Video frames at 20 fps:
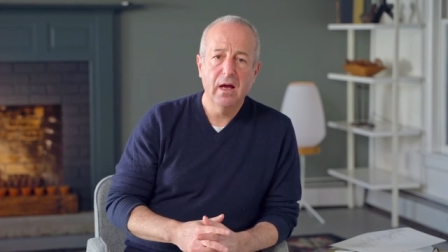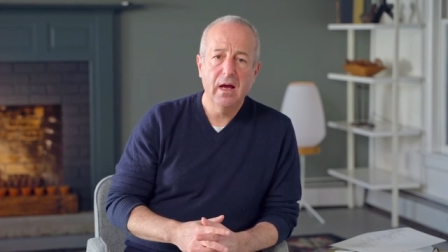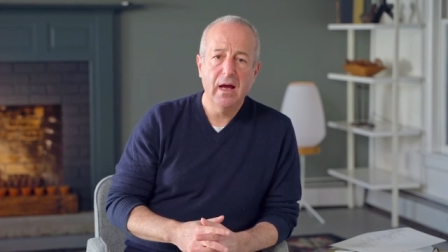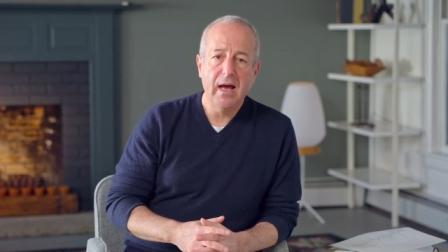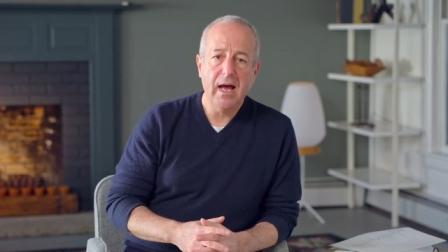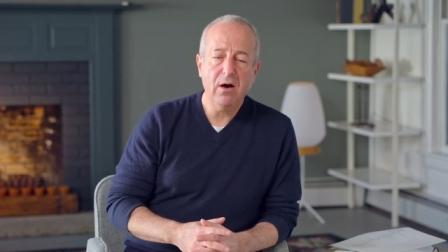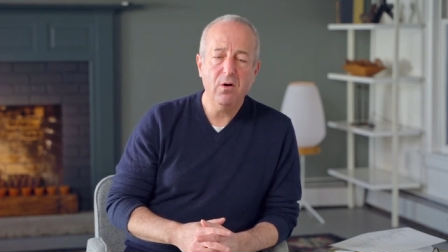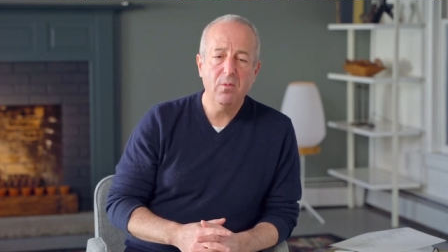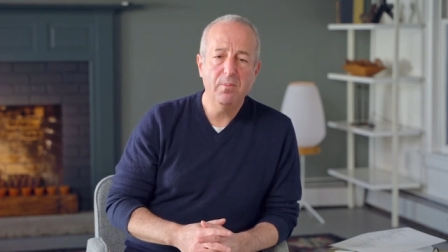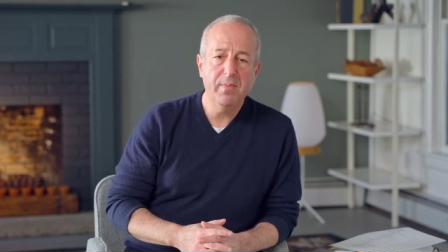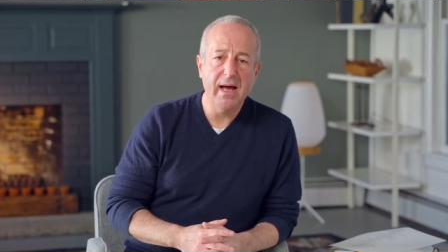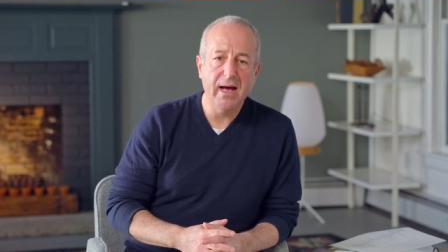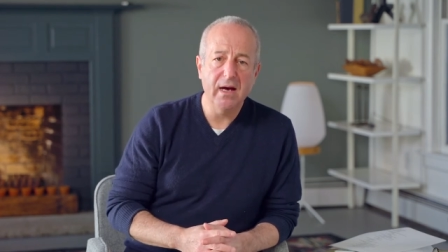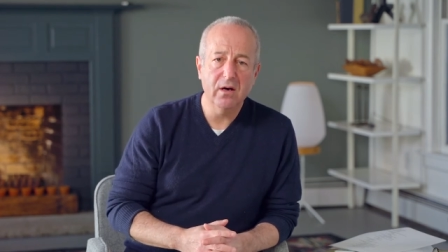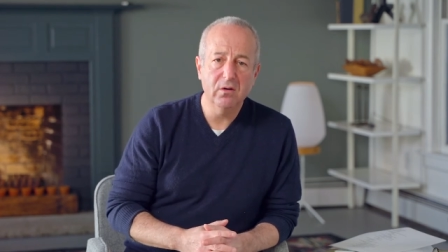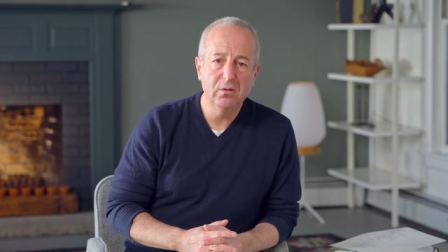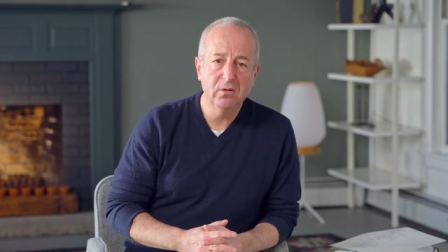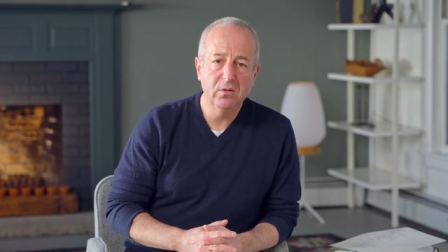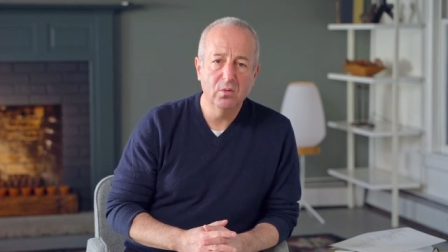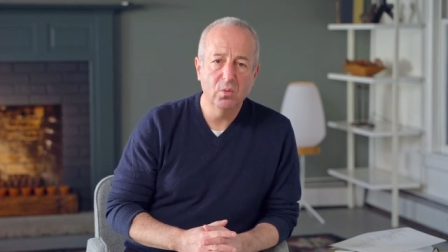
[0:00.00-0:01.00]
how
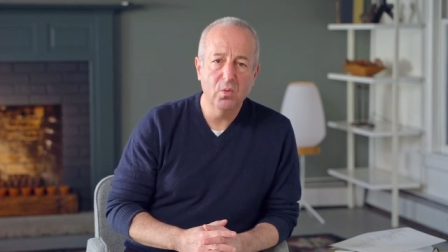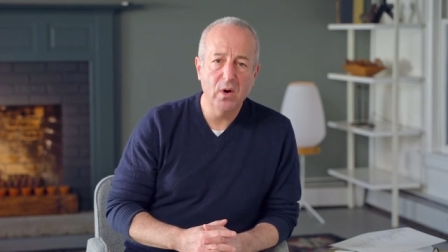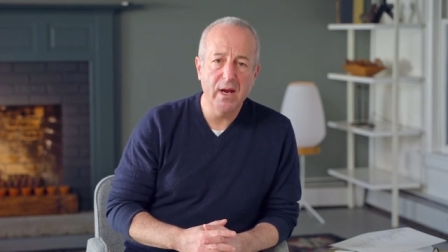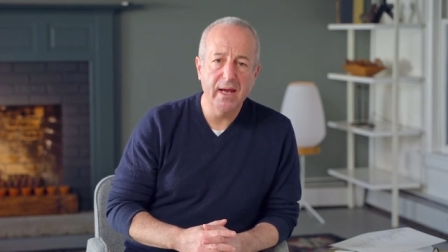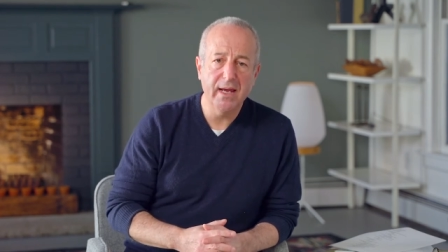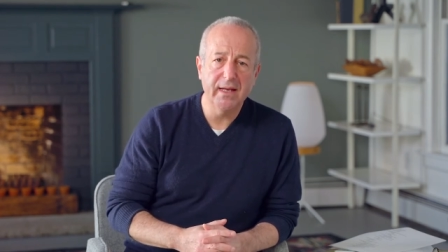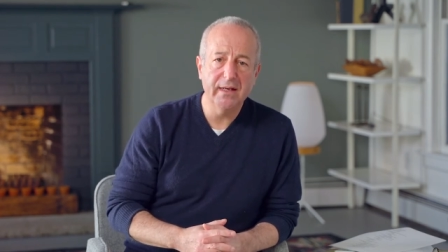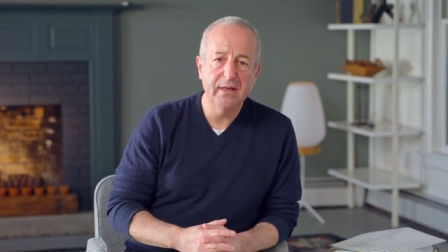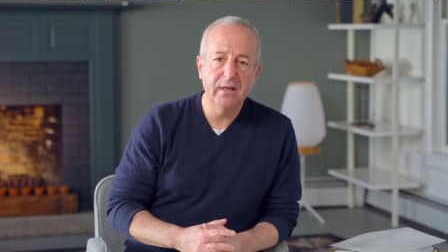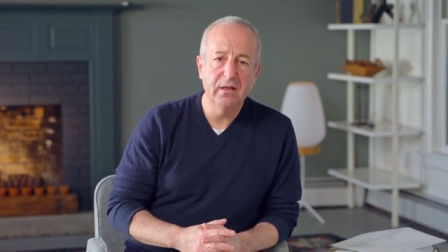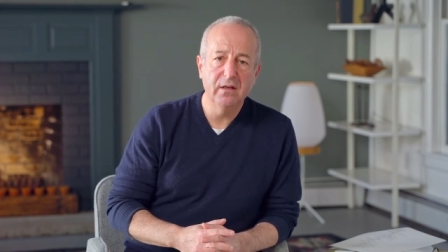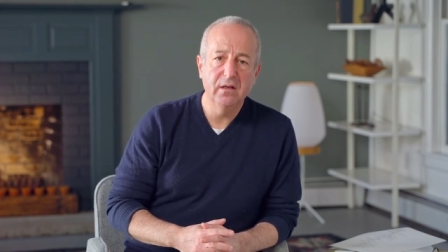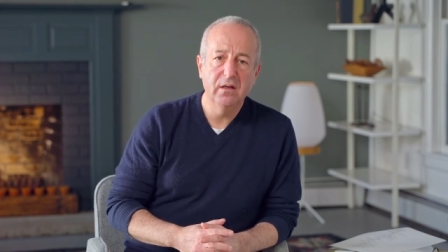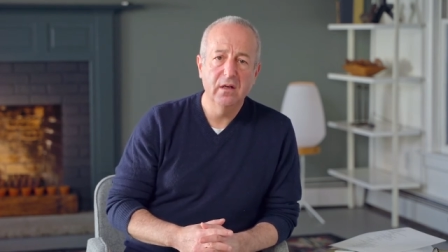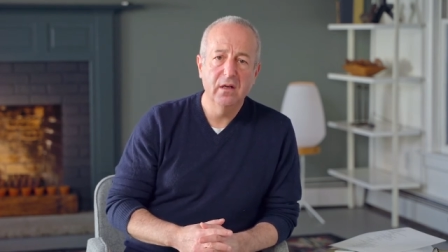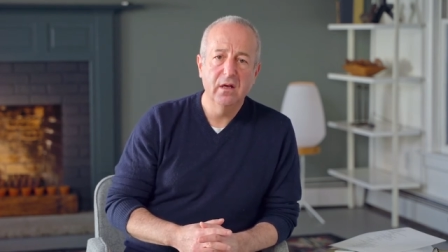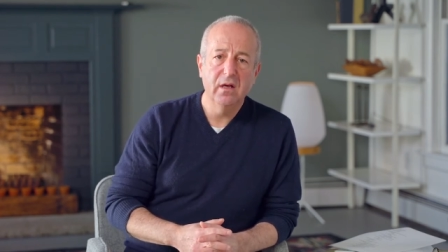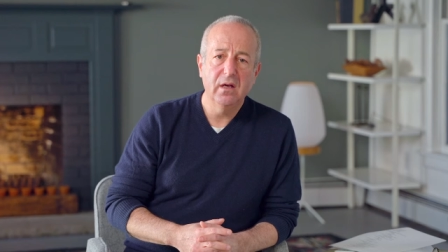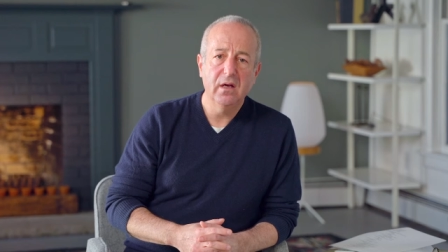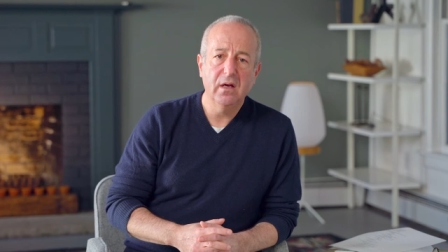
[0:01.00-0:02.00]
about when
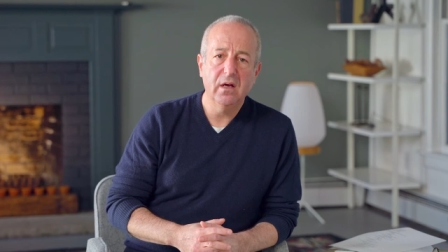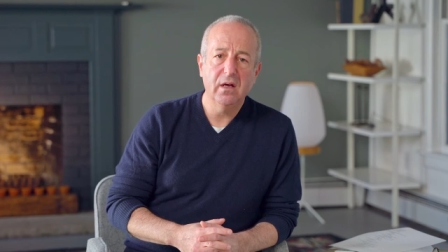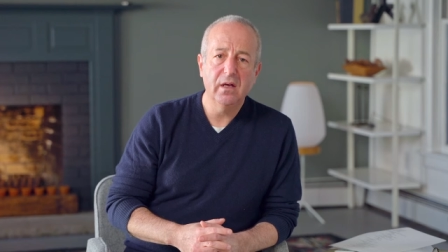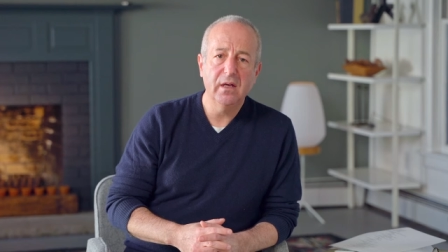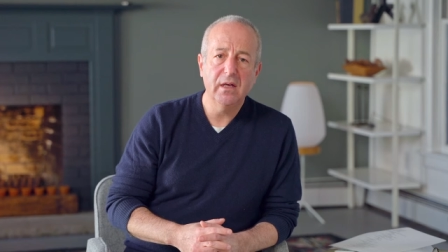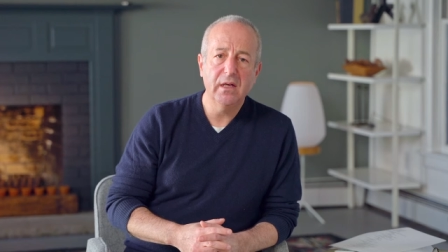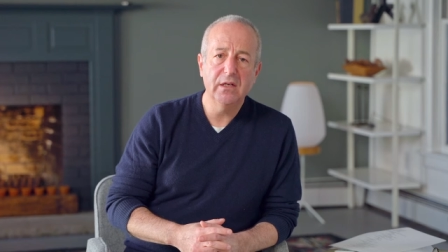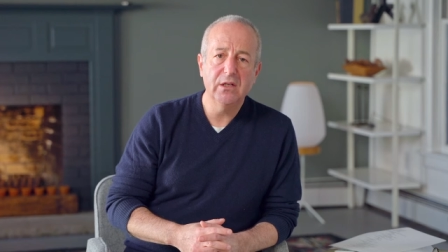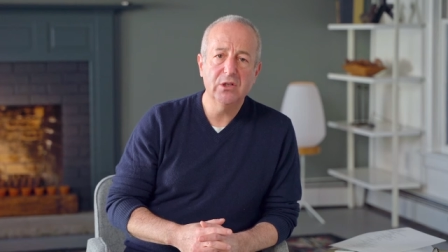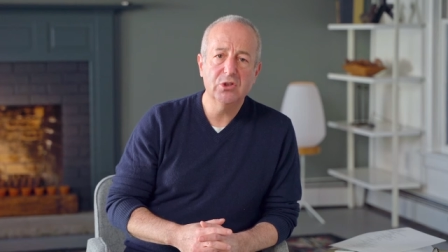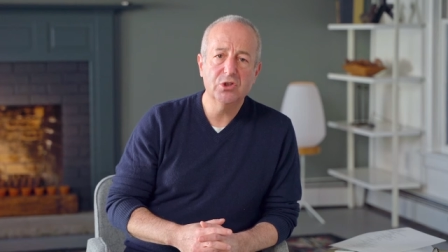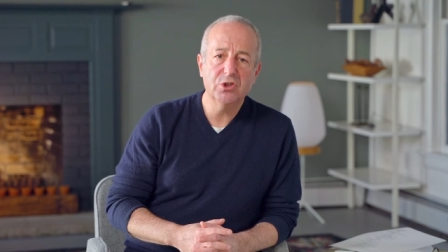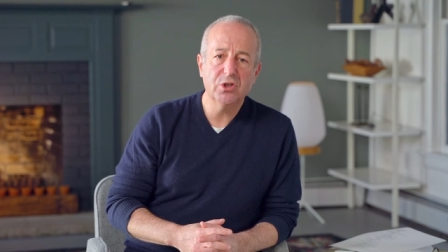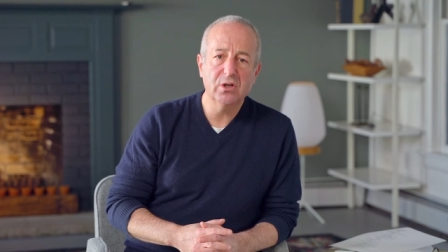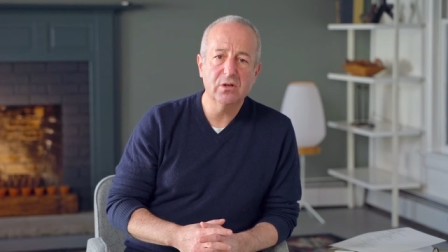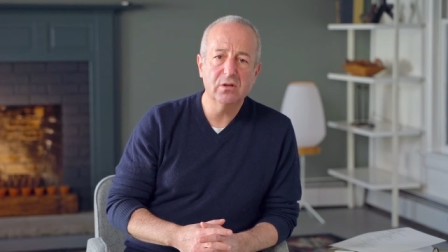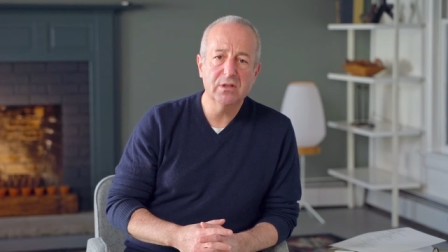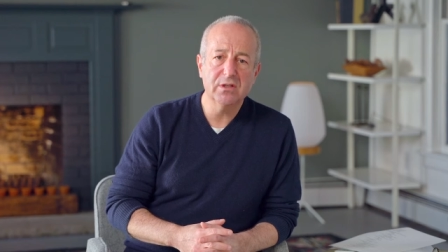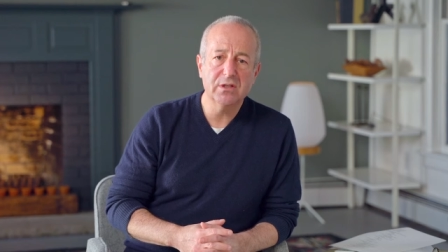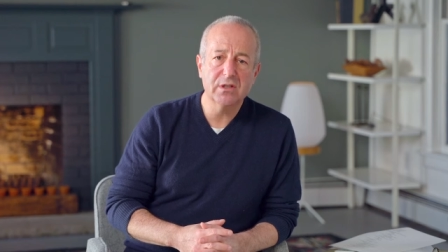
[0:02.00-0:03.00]
uh, an
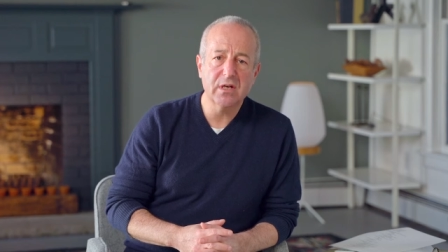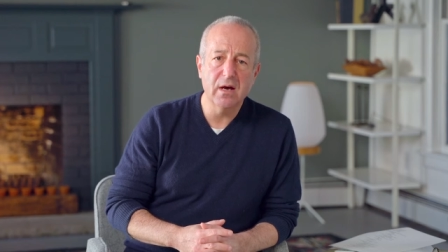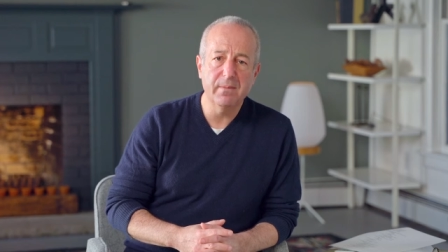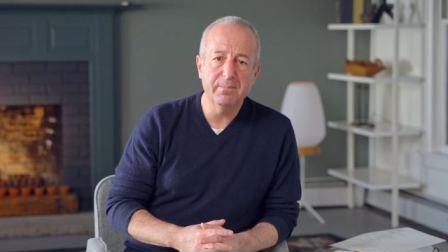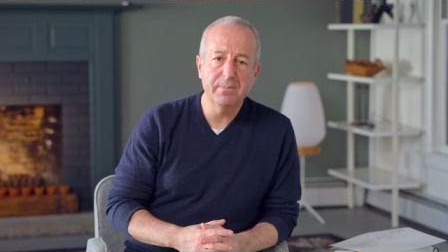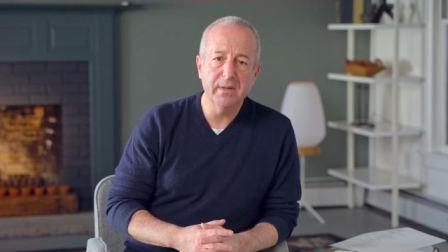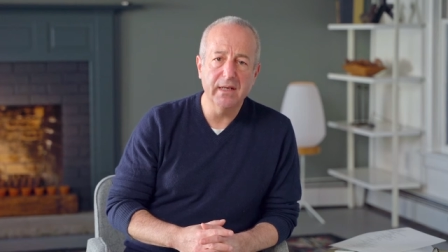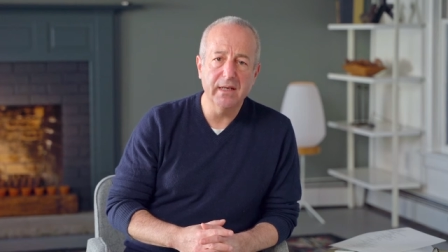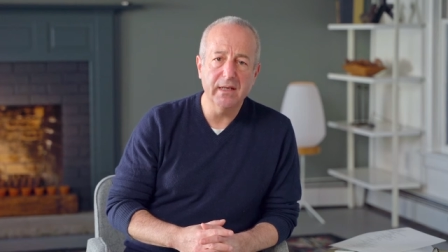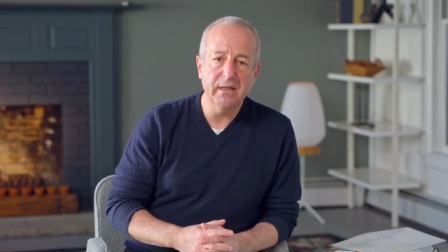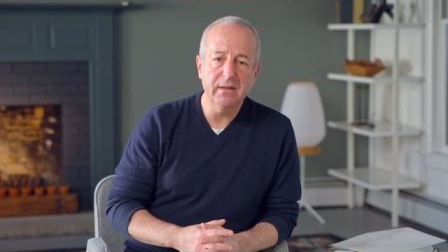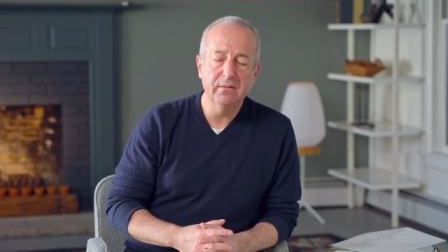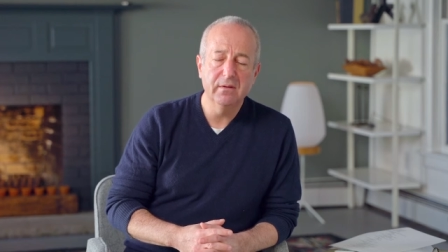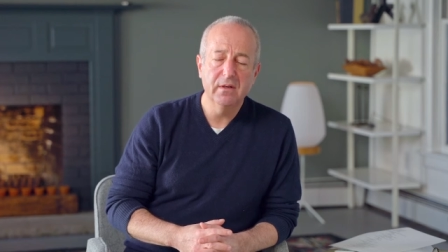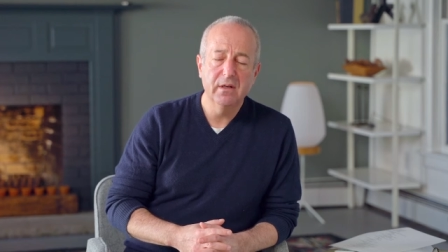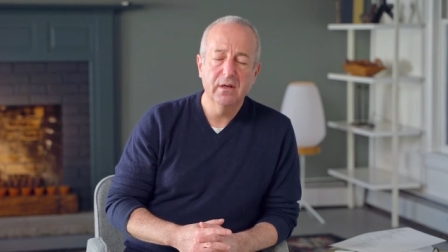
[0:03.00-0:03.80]
insurance company